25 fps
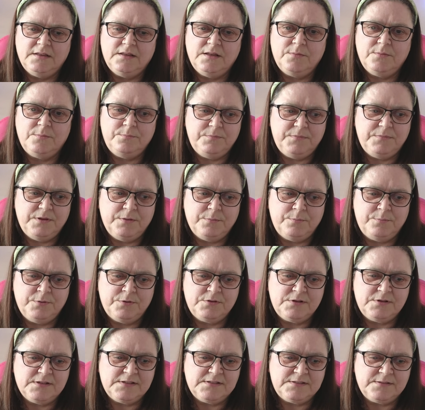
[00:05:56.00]
the
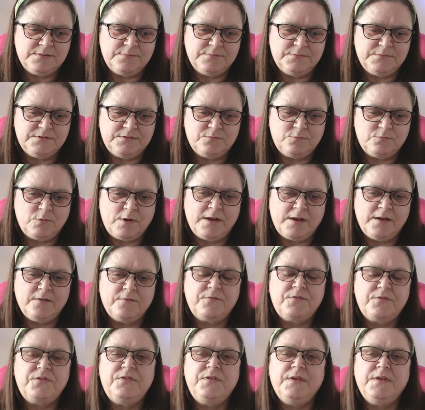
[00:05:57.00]
Buddhism's way
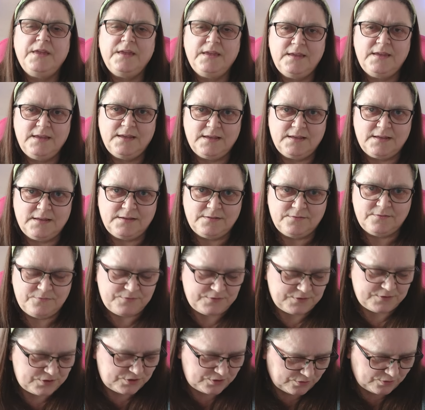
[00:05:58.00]
of thinking,
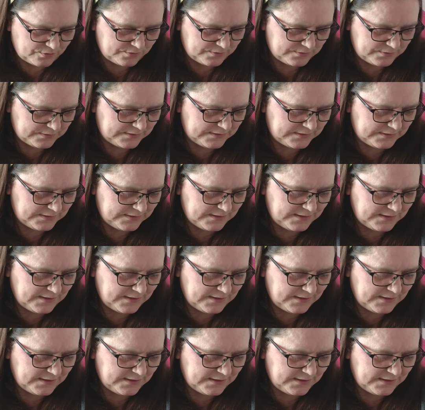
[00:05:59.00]
for sure.